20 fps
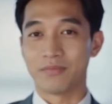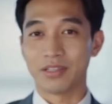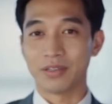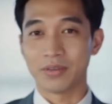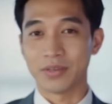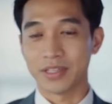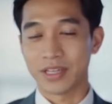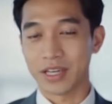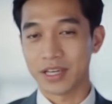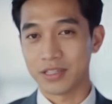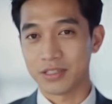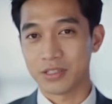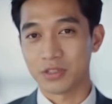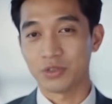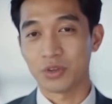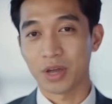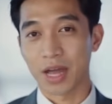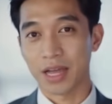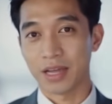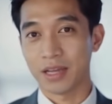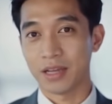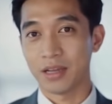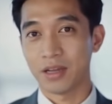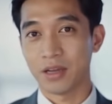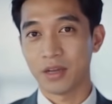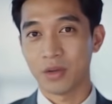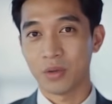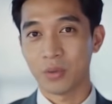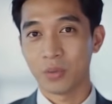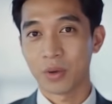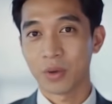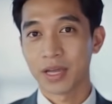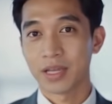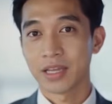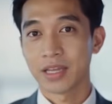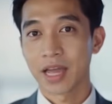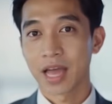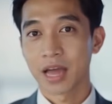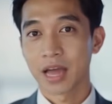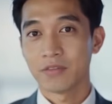3 things to track.
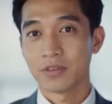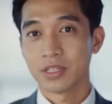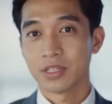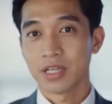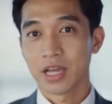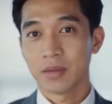Weighted average